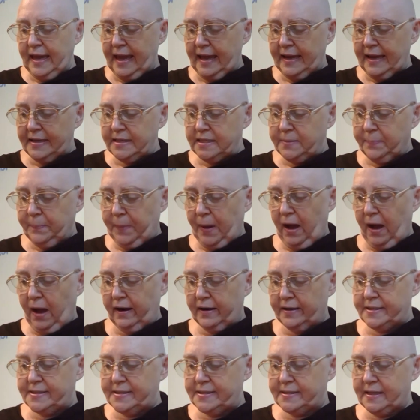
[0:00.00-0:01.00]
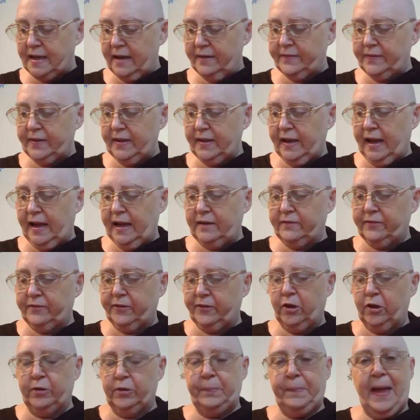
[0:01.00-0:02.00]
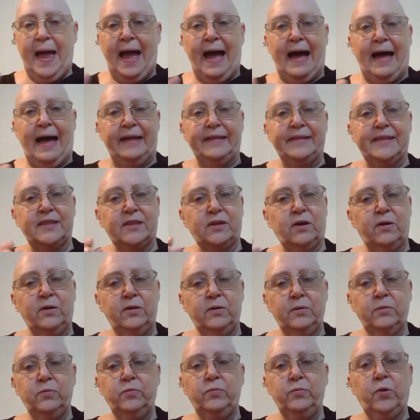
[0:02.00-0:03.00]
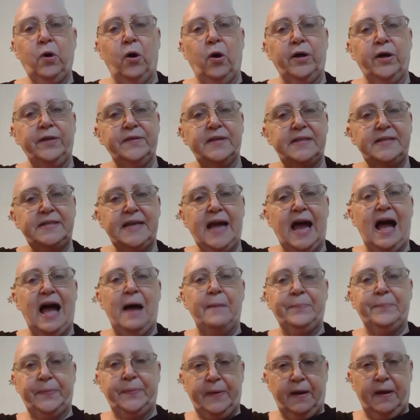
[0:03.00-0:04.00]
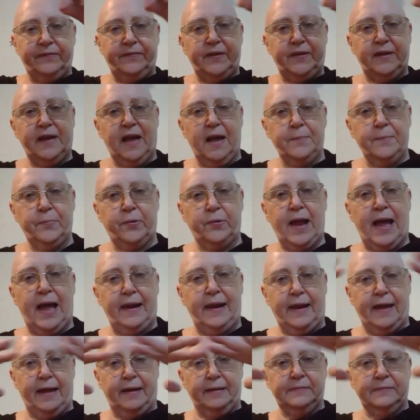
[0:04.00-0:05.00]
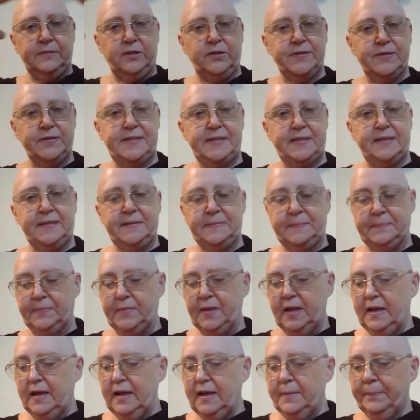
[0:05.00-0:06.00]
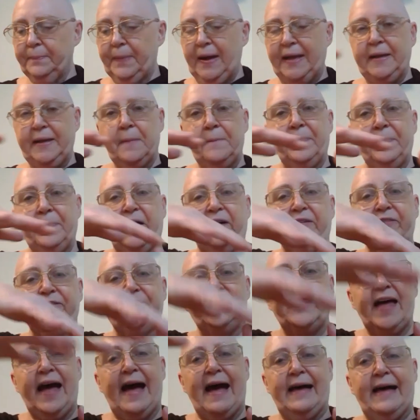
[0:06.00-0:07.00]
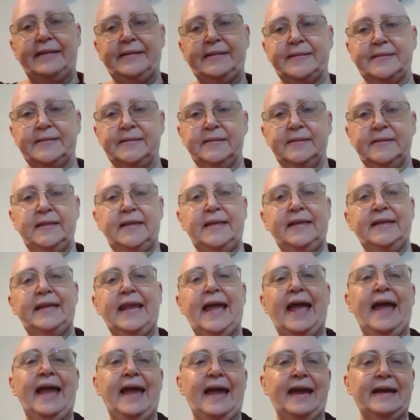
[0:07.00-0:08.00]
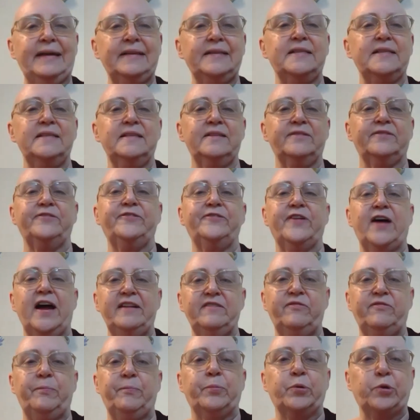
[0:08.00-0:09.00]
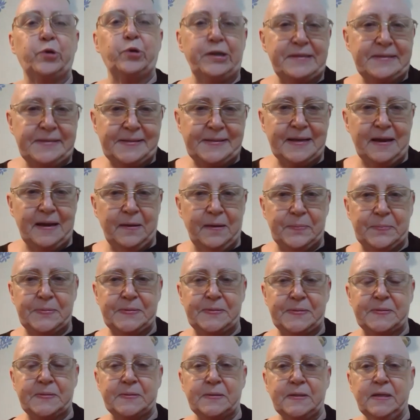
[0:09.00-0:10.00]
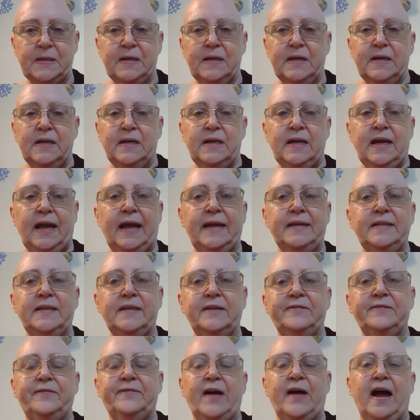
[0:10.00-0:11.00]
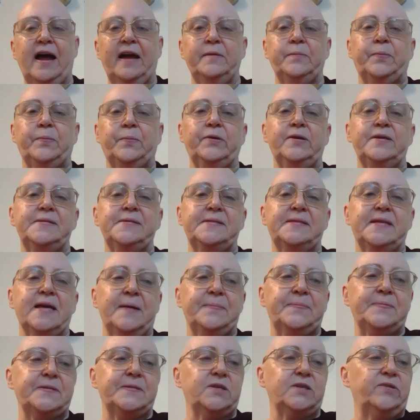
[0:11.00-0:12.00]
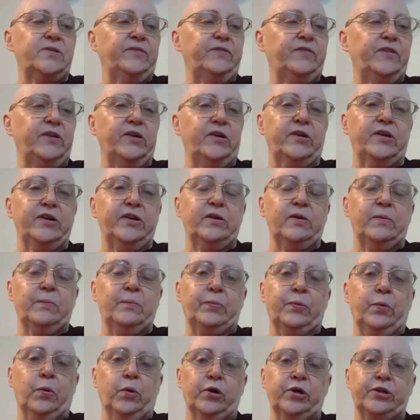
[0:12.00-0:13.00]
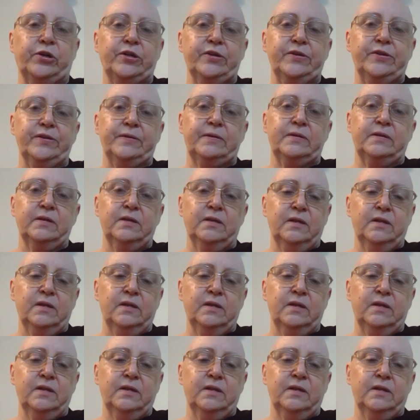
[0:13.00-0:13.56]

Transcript: eight parts of the Eightfold Path on the top of the umbrella, you see? But above that, it had the five precepts. And the five precepts are very important